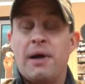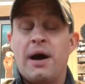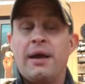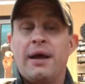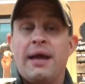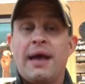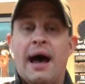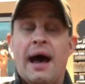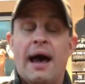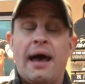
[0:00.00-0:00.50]
about
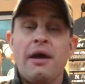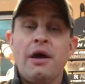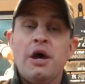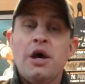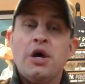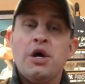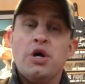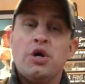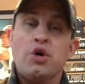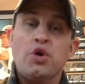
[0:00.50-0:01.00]
a guy
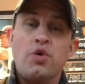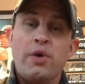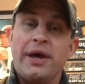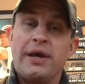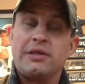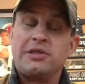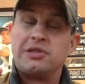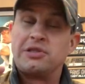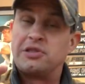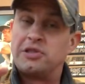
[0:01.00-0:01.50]
who
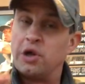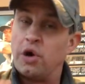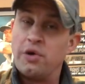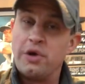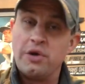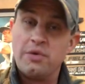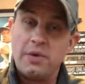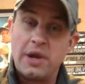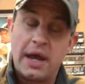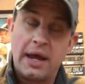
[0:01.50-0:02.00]
is
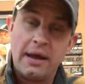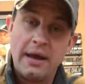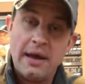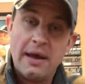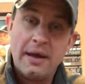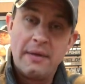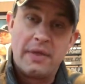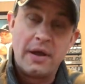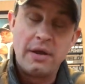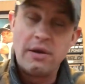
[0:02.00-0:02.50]
so unique
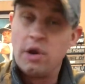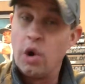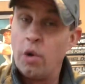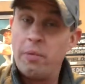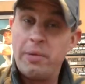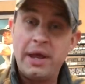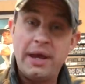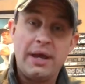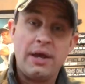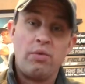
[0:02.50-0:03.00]
that
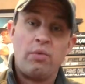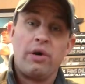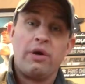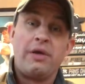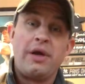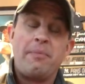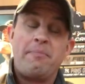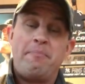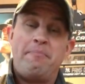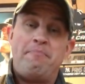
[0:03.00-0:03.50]
nobody can
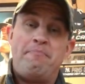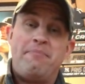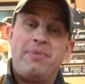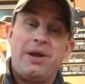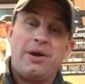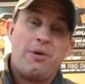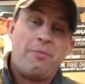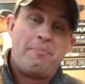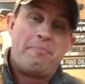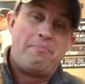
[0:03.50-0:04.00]
really
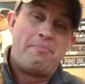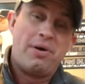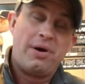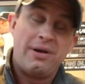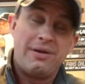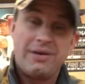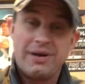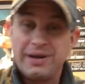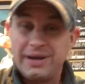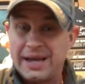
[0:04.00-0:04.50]
you know,
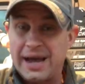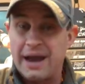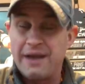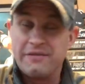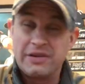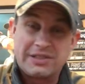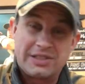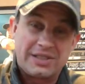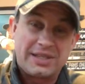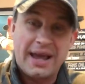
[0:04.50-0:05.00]
put a kind
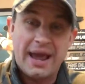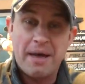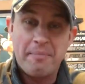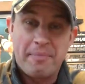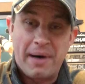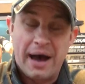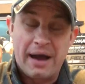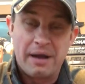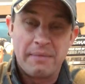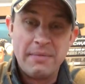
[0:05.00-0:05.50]
of a
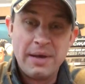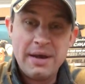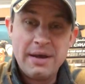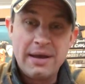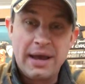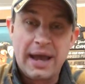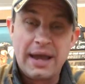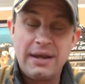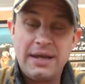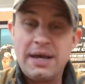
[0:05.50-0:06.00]
stamp on him
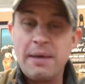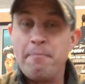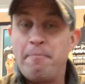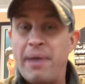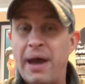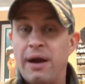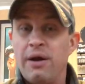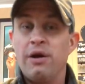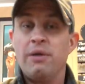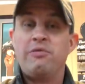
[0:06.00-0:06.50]
and
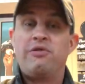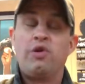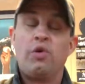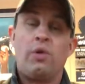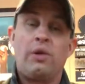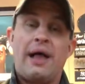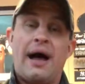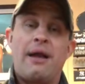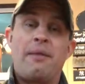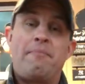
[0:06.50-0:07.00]
compare him to
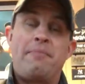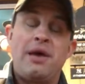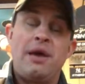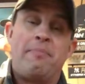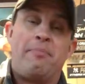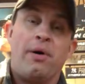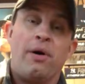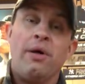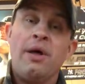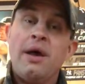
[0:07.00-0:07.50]
a lot of
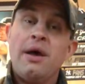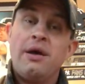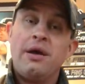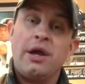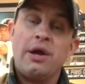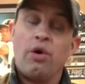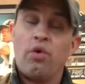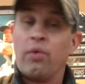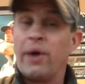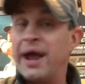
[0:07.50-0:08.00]
people.
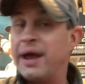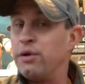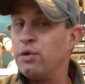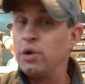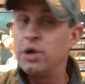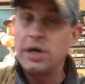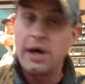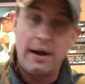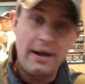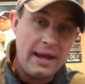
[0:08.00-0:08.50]
You know,
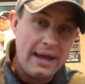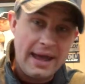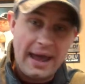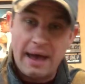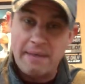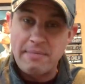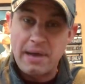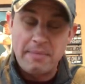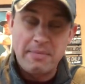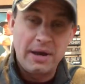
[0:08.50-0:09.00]
Randall
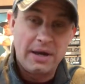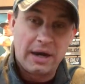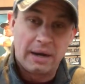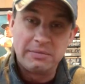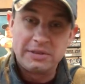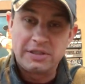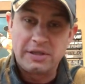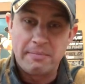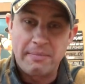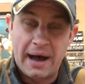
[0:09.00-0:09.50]
Cunningham maybe
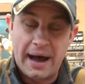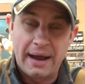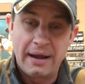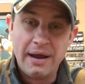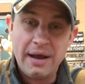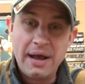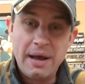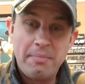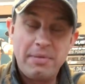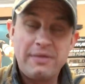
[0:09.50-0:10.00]
comes to
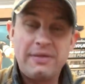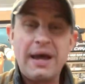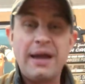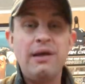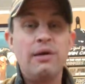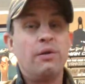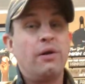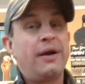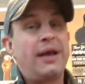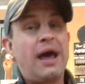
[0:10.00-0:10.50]
mind, but
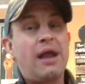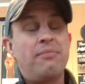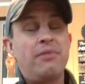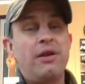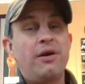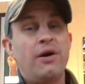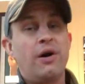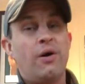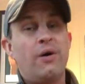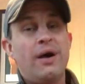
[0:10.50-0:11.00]
then you look at him
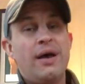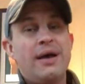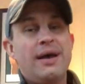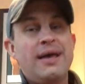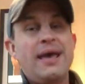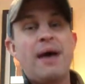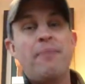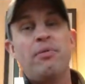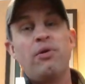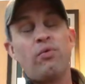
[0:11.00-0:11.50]
and you go,
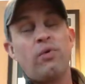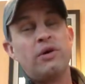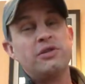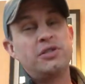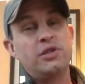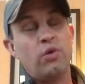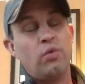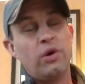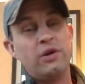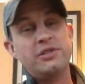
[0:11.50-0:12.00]
yeah, but
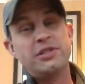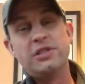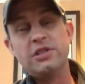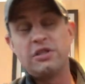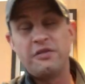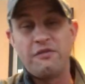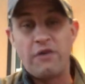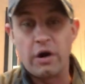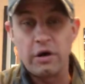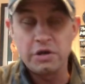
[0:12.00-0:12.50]
Russell
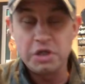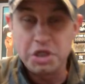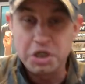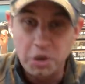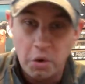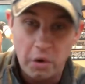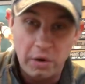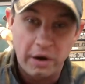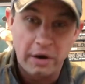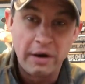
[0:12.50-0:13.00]
Wilson's far
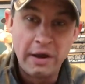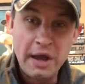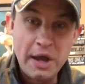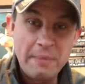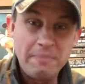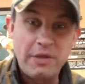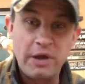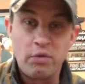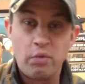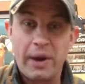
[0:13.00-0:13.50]
shorter
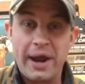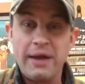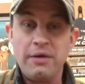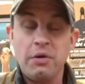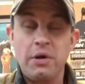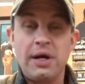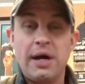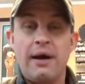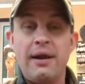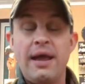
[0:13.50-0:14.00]
than
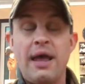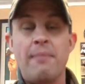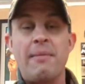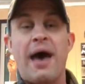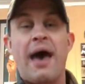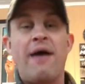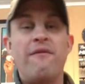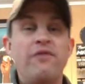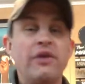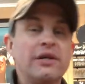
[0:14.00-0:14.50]
Randall
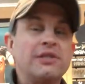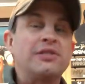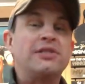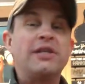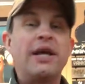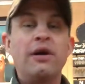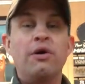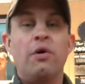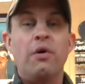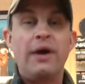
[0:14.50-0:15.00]
Cunningham. Every
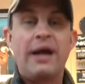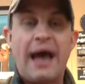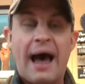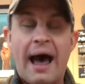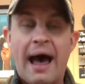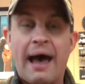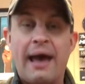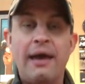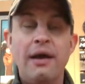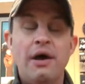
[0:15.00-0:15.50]
single
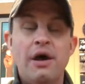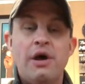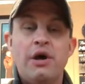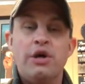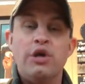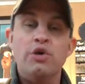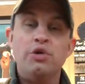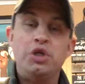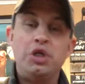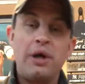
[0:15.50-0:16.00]
guy
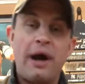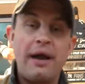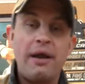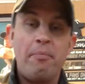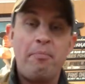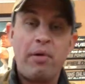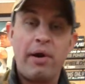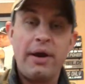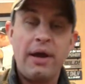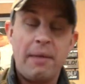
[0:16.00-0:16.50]
you try
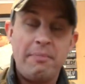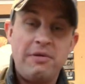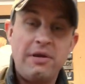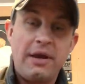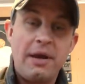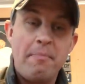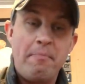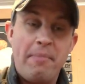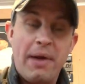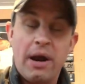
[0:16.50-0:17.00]
to bring up
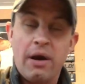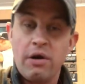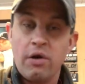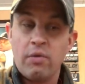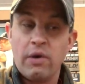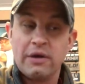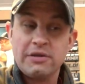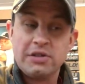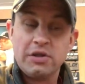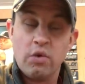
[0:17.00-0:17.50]
to compare to
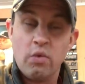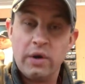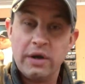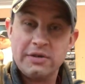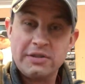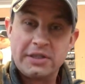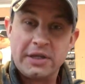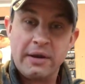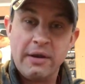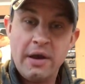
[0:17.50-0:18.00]
Russell
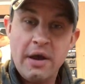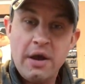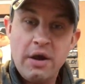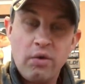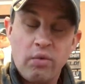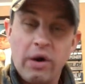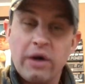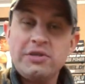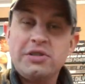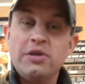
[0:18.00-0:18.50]
Wilson,
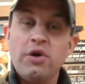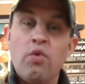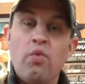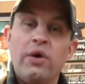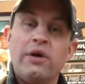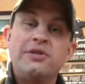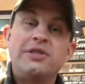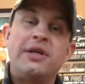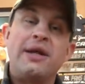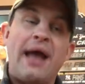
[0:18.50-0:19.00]
Russell
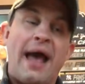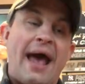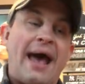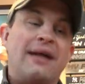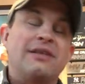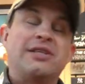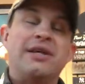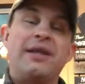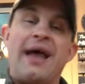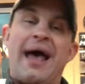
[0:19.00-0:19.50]
Wilson
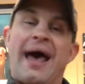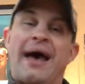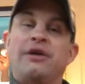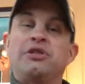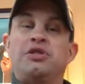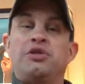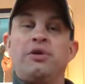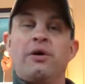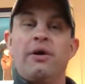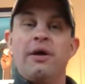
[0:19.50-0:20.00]
adds an
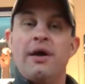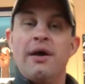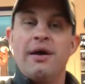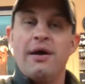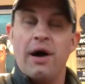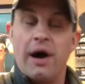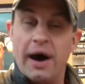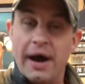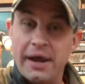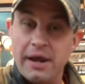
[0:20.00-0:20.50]
extra
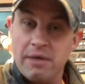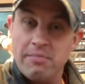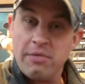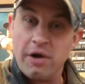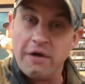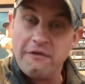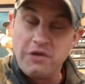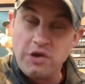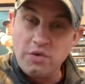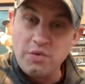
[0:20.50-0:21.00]

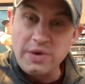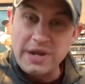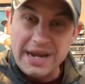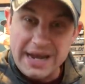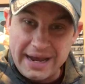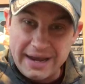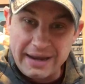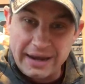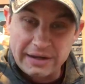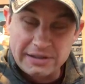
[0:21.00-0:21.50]
item of
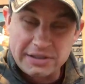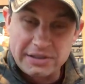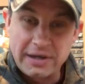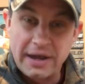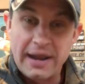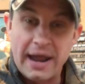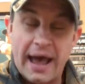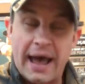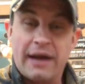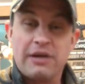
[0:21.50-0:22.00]
uniqueness,
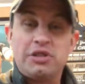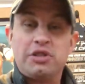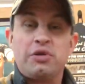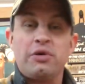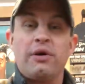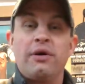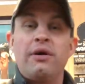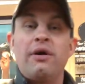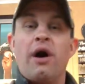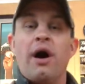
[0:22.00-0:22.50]
an
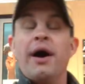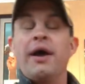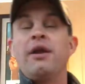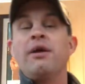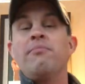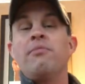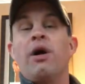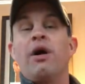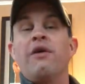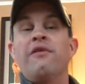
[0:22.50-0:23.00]
extra
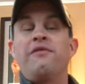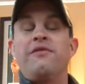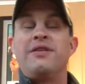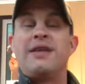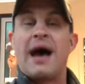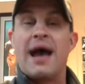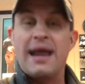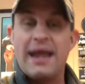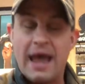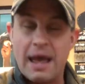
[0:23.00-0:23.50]
item of
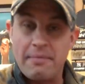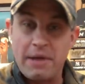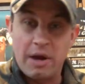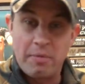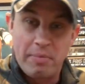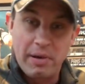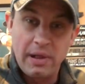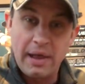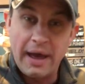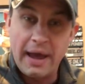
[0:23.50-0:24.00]

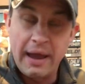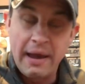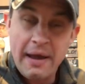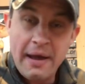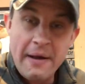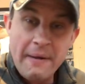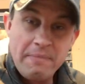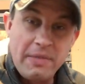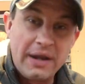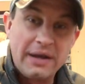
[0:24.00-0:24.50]
dynamic play
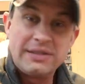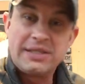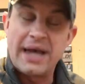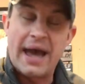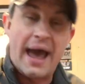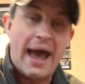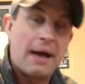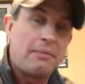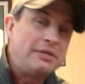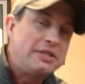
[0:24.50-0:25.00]
that is
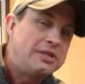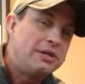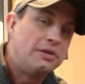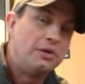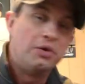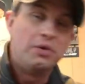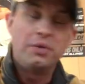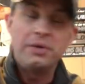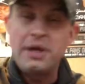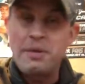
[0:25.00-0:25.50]

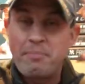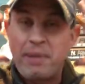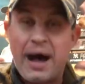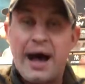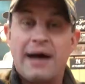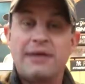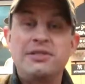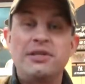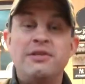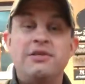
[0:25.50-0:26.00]
absolutely
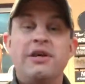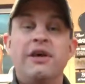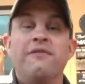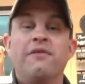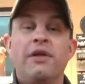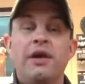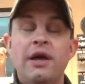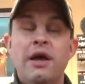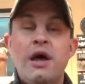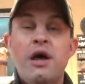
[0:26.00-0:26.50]

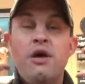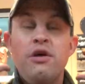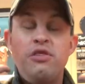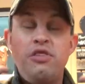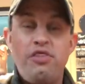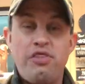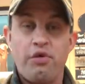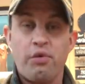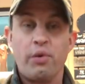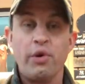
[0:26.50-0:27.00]
positively
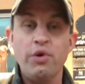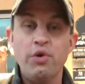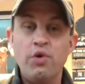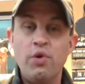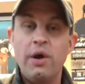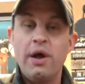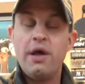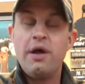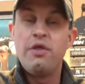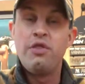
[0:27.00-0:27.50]

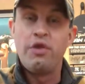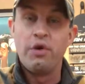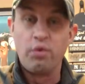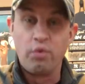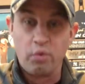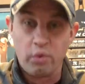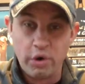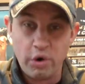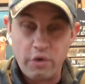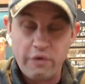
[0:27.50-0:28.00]
through the
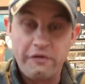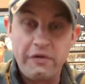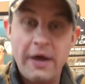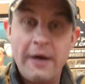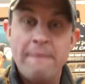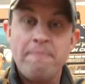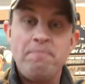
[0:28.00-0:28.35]
roof.